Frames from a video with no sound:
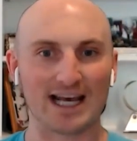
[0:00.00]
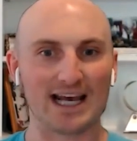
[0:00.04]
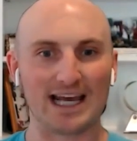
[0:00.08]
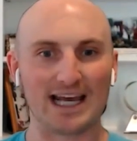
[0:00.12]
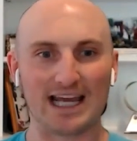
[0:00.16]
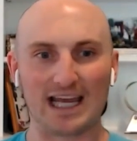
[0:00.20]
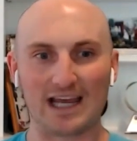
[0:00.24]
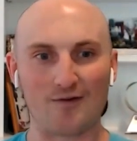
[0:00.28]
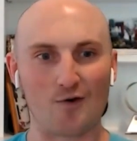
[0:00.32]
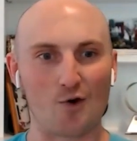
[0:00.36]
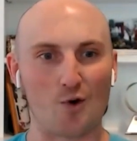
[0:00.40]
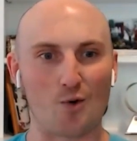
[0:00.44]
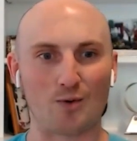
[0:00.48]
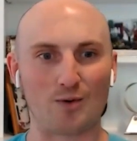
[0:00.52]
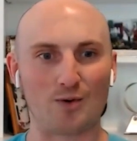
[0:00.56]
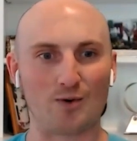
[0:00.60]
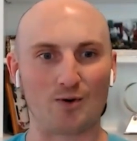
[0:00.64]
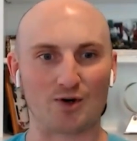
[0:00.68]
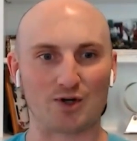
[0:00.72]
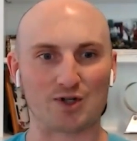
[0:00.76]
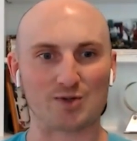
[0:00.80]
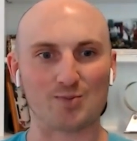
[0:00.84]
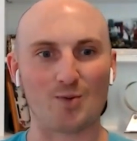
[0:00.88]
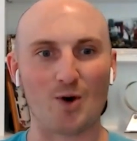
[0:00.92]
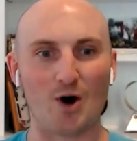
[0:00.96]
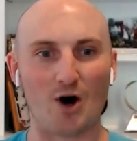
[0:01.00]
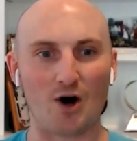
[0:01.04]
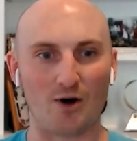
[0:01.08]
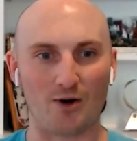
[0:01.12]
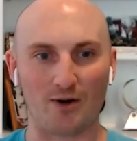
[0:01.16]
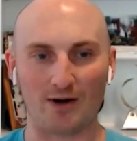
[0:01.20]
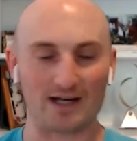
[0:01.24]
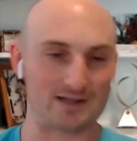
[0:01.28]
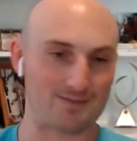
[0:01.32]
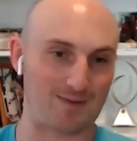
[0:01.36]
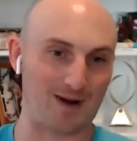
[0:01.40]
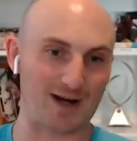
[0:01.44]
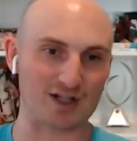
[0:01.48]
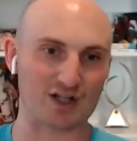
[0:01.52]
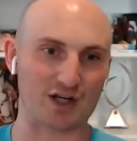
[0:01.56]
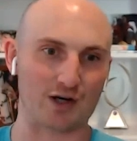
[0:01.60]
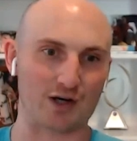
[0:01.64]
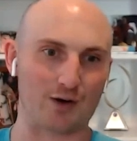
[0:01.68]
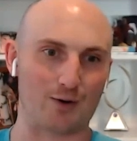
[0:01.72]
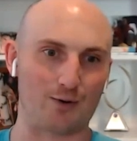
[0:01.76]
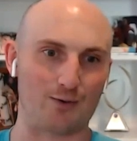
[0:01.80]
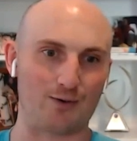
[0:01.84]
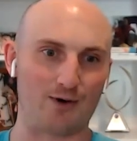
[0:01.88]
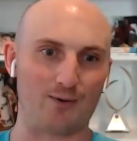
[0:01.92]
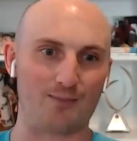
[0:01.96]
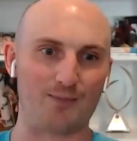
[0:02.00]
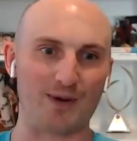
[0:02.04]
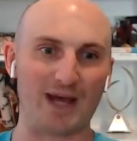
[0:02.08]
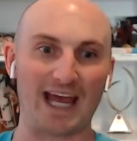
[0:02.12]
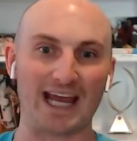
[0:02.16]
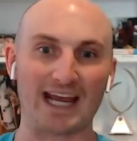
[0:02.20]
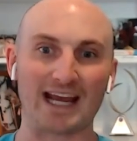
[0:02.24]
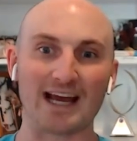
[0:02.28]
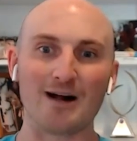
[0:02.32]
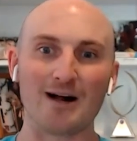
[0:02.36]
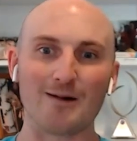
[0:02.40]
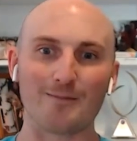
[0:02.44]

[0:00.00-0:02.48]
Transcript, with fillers: even when we were small, especially when we were big,